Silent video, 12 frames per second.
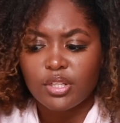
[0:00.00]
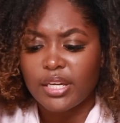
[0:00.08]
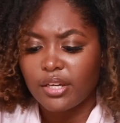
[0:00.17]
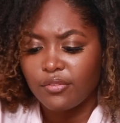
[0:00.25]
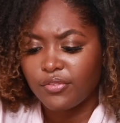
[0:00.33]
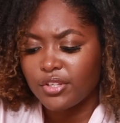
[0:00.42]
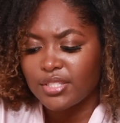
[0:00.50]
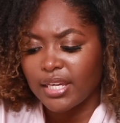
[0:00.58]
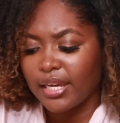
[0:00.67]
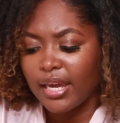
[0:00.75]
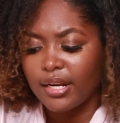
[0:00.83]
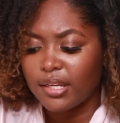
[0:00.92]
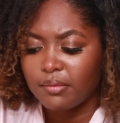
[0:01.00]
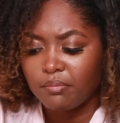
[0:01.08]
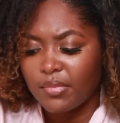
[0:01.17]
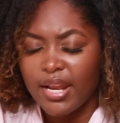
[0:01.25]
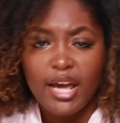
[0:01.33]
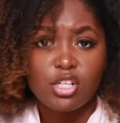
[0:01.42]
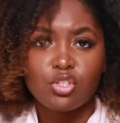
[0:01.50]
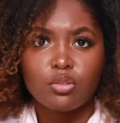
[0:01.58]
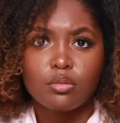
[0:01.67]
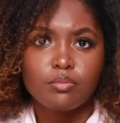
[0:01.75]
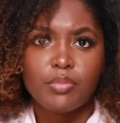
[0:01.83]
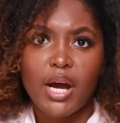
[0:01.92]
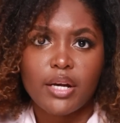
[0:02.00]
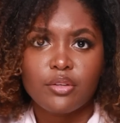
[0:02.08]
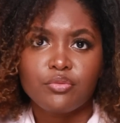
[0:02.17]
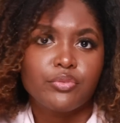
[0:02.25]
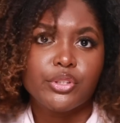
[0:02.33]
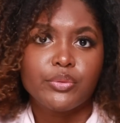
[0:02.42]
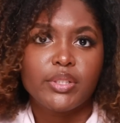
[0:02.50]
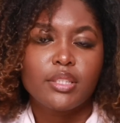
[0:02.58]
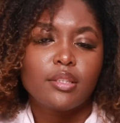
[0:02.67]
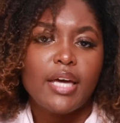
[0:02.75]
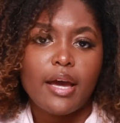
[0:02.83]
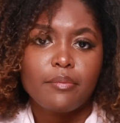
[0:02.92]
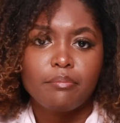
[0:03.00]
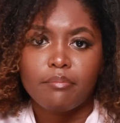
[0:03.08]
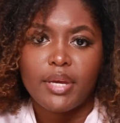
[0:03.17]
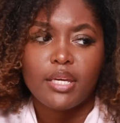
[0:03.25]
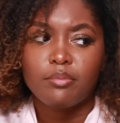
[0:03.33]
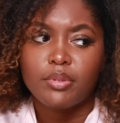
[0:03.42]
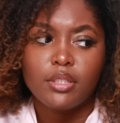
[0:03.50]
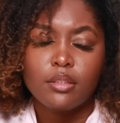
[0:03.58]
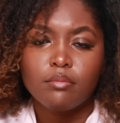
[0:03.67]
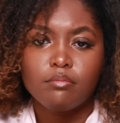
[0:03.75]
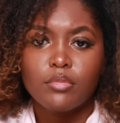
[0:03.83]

Like, it feels like any natural body fluid that may be